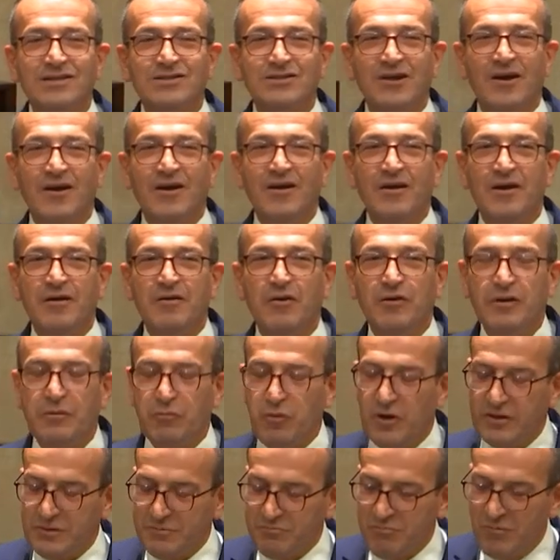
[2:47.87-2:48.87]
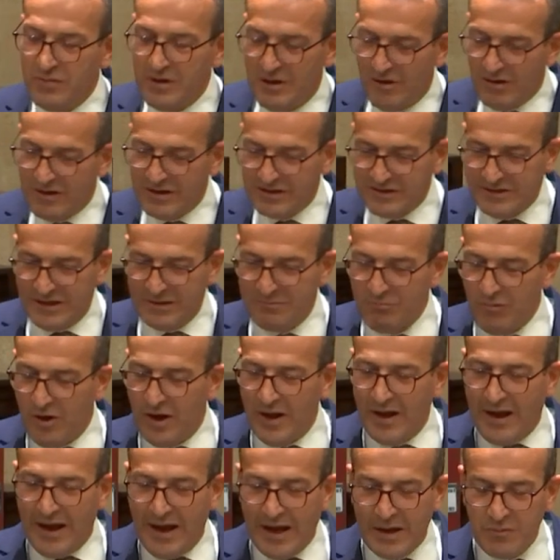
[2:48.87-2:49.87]
so it wasn't, like I said,
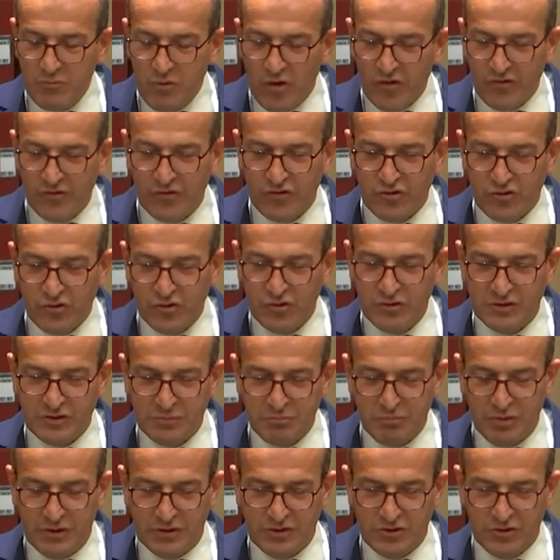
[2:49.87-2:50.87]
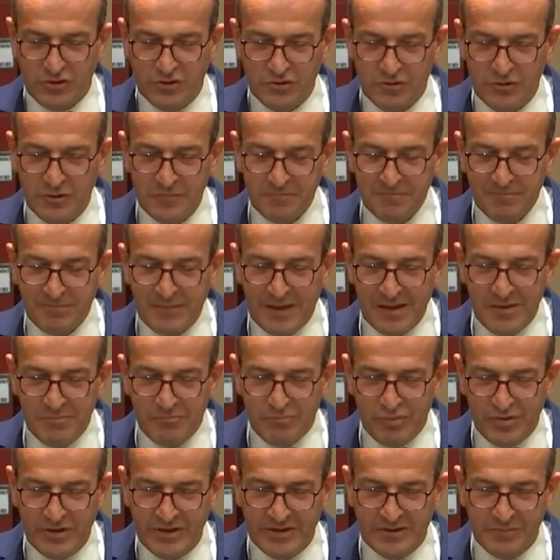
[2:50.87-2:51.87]
my aim wasn't to, to
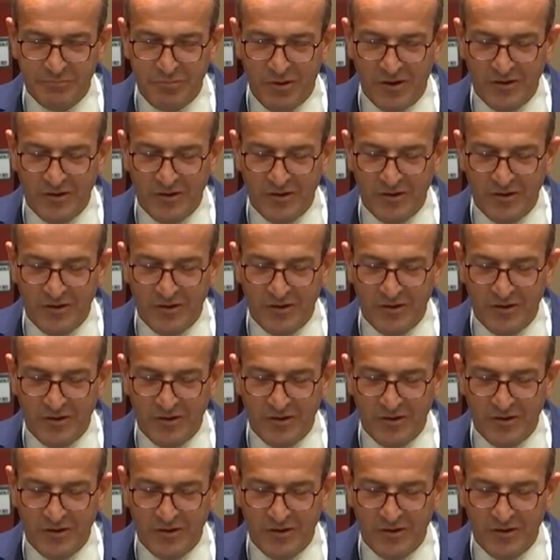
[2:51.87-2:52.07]
pre